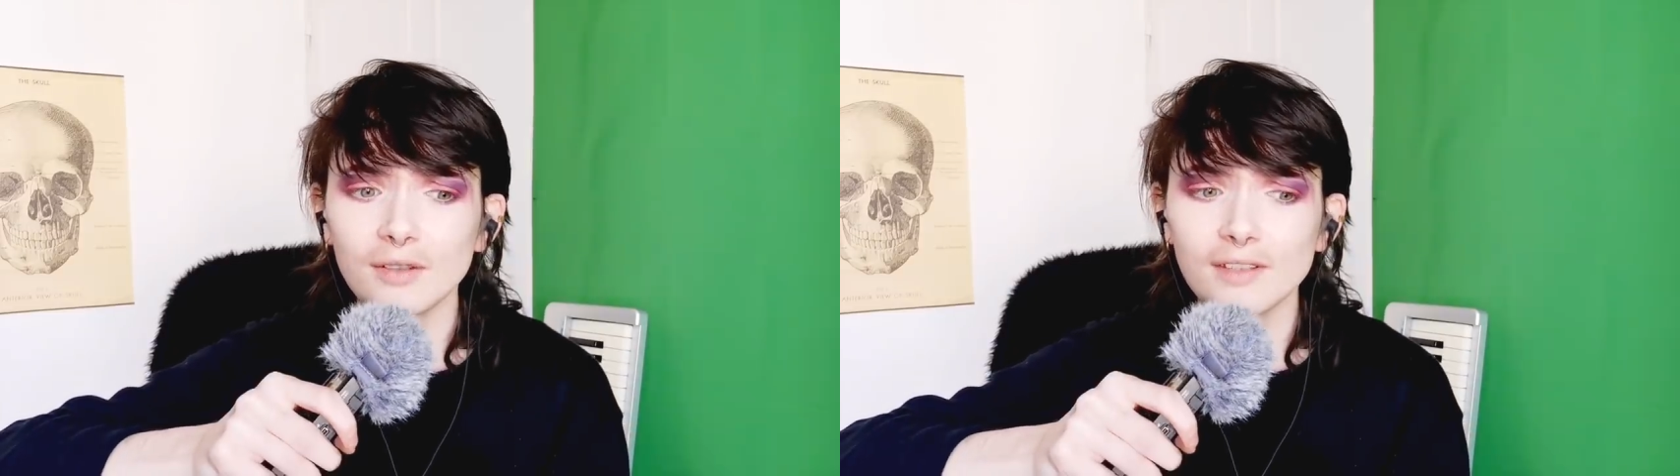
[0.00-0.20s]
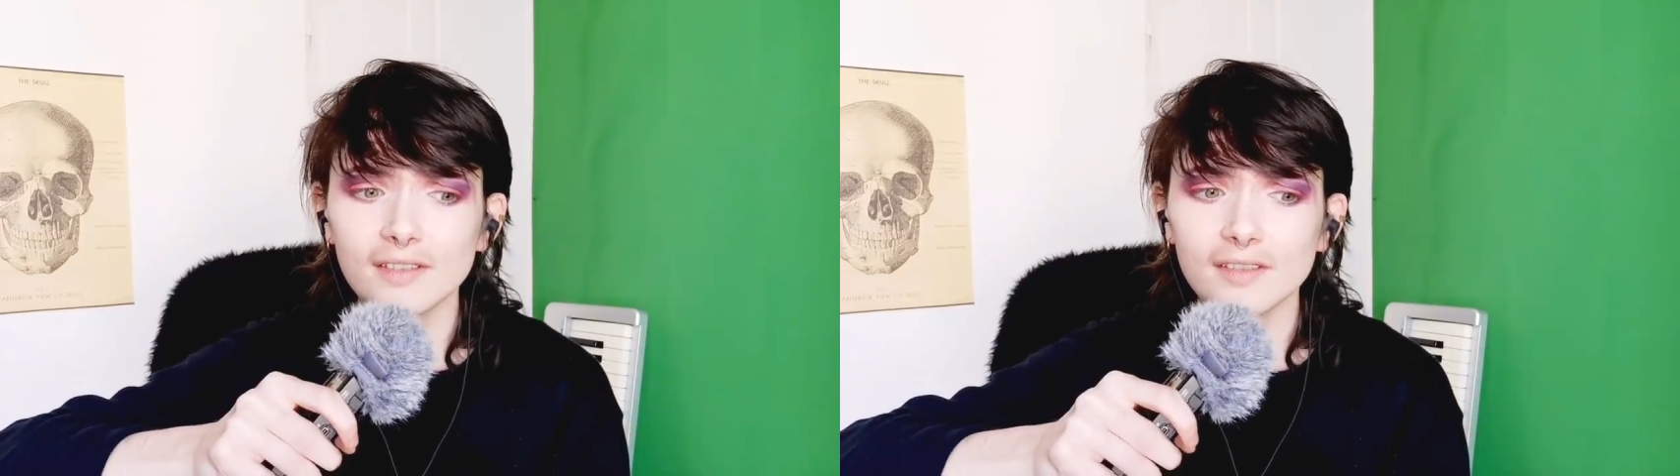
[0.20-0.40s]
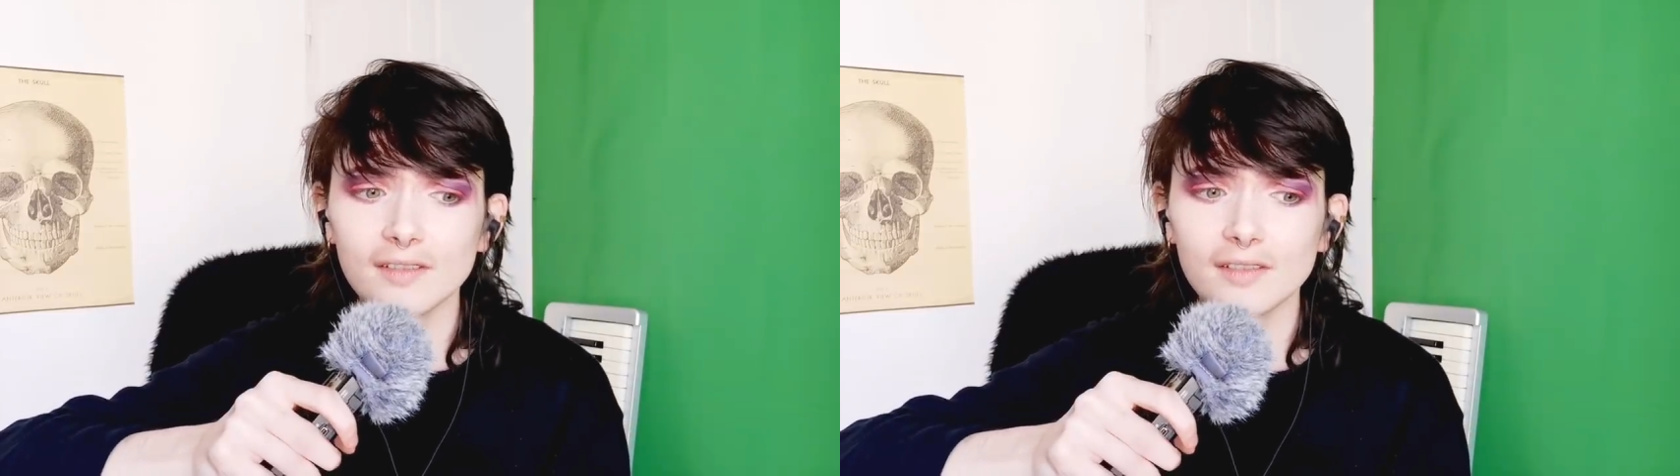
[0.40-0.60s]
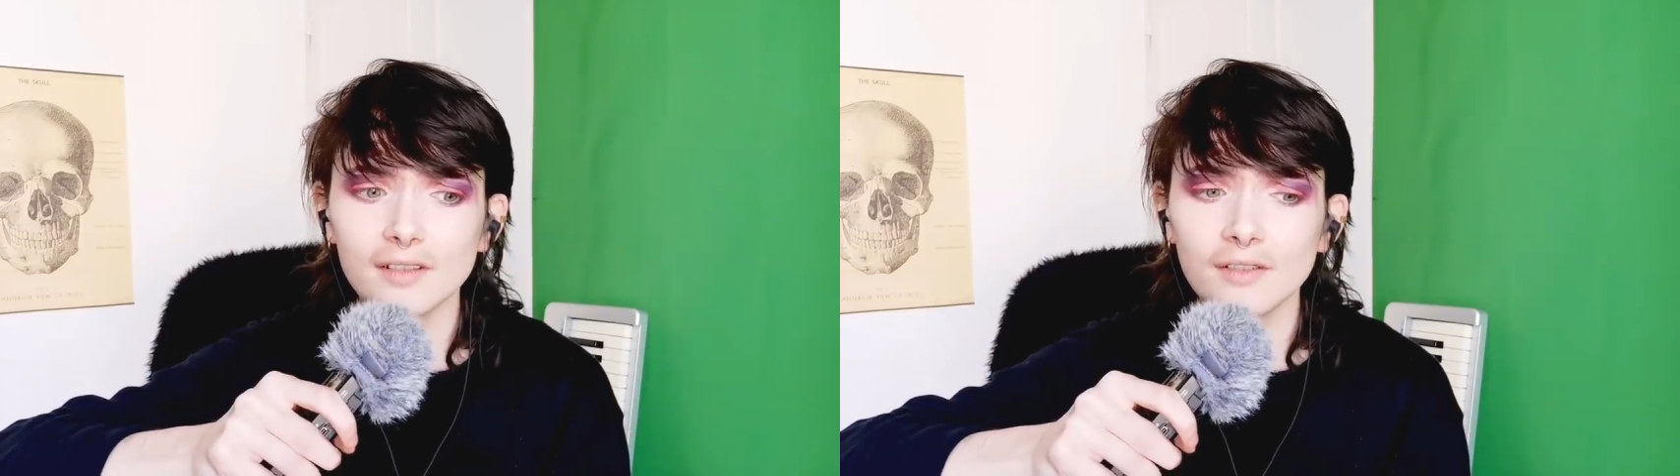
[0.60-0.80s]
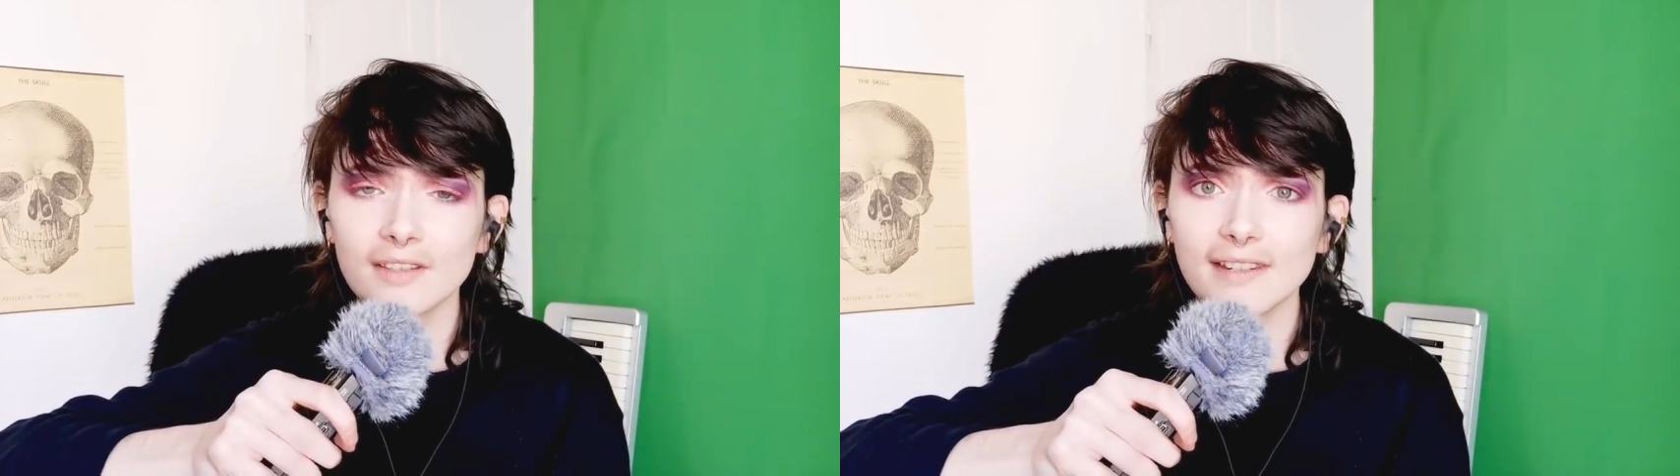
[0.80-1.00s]
you just
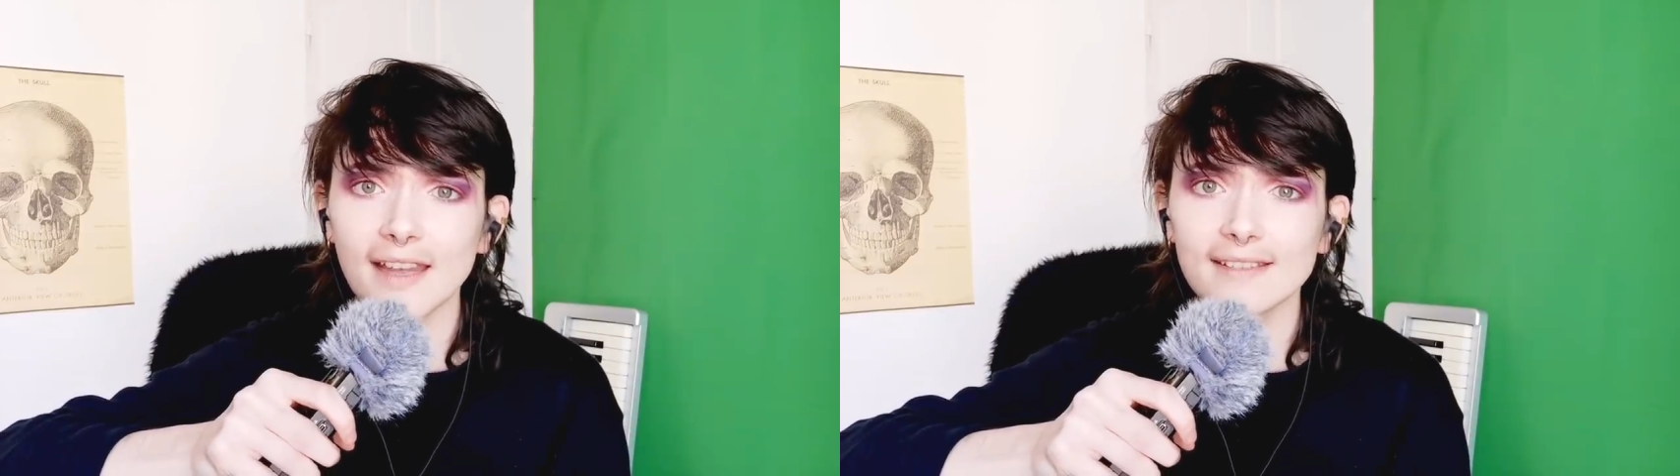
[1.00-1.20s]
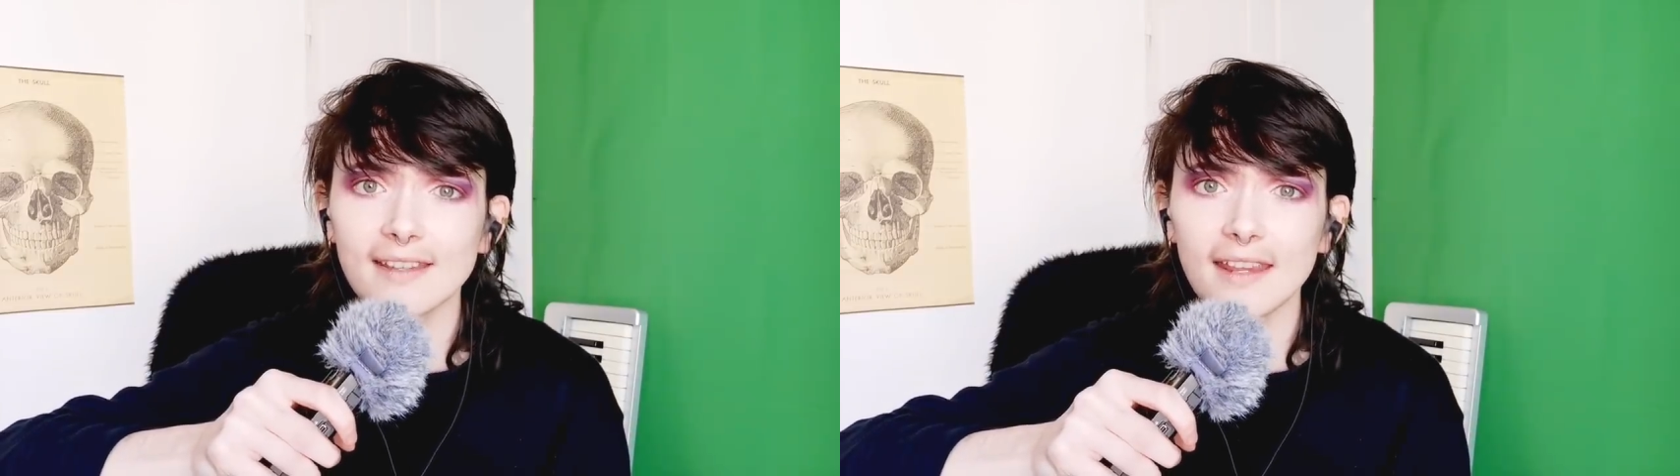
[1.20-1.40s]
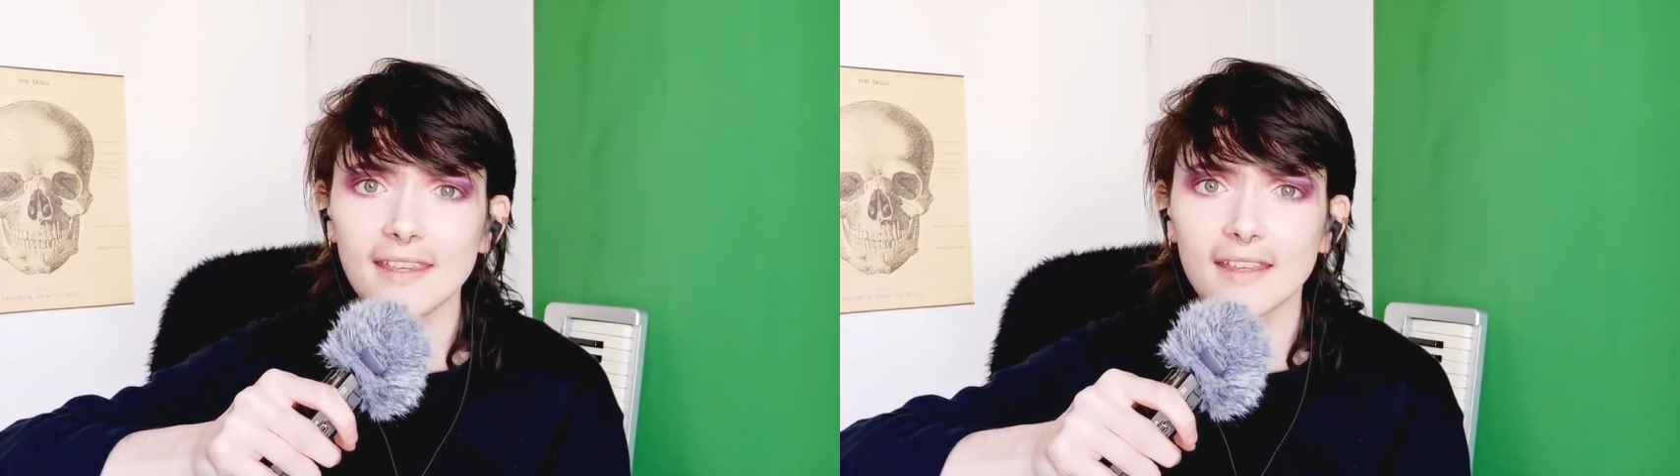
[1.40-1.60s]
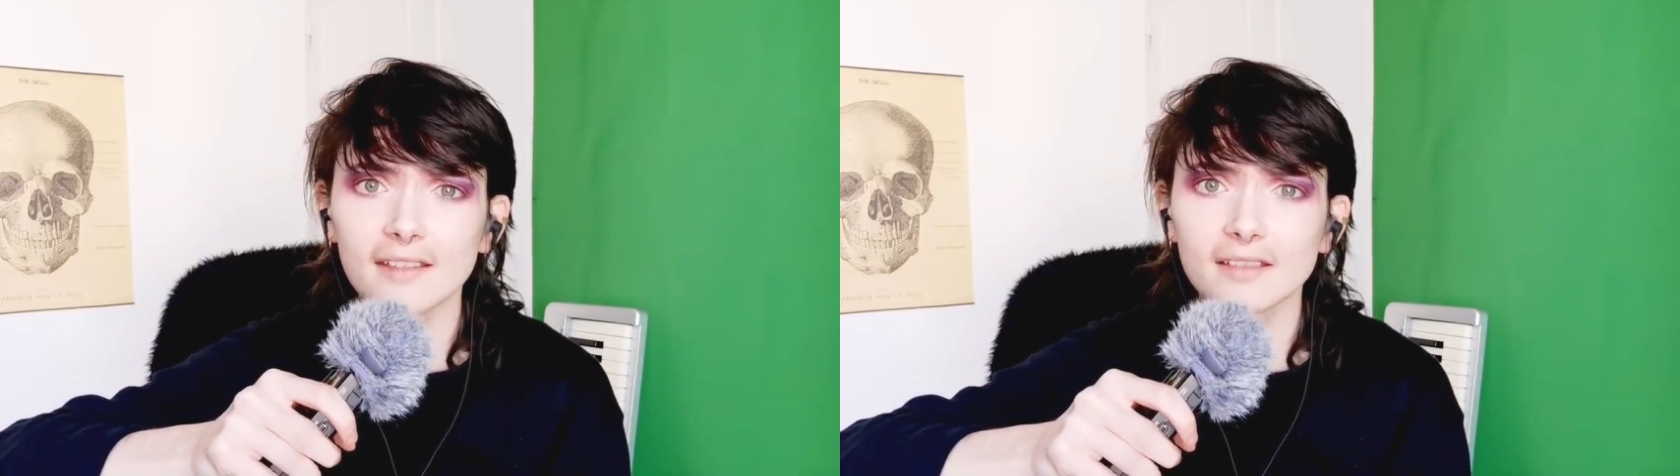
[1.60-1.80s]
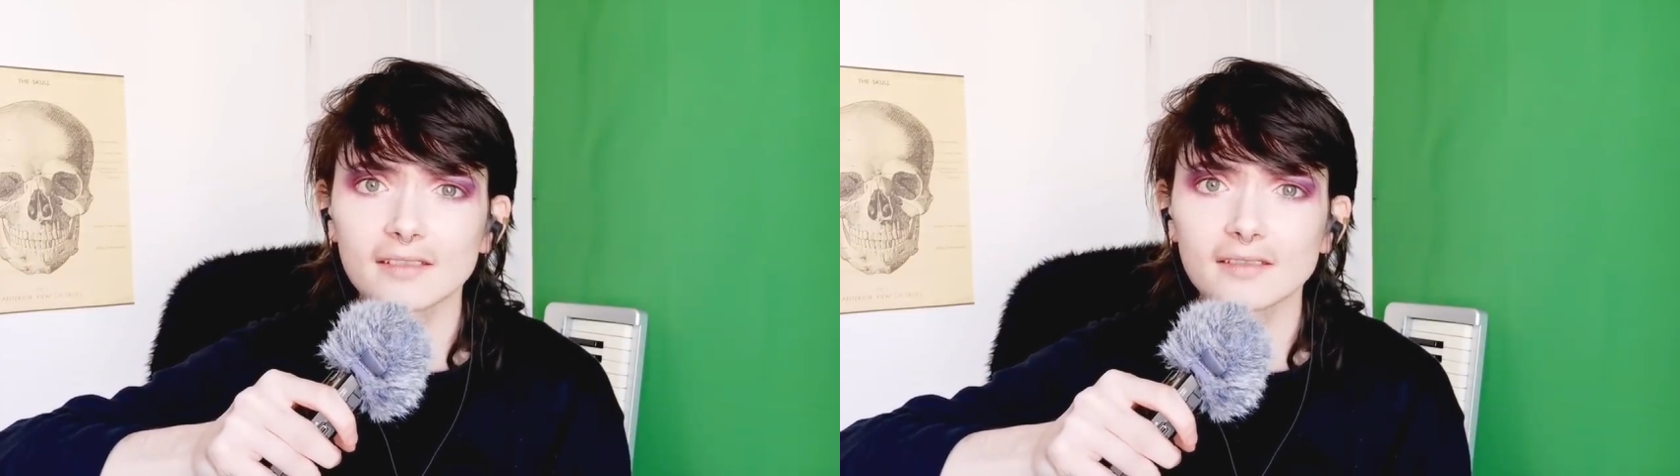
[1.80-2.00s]
can't take it.